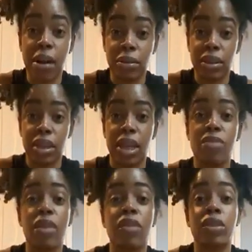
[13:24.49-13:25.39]
out,
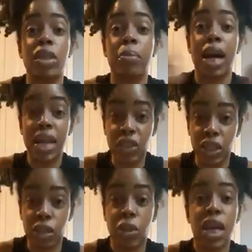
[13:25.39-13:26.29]
even of your
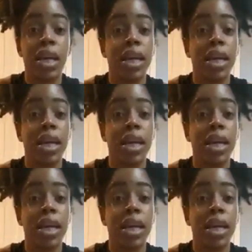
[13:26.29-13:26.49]
subconscious,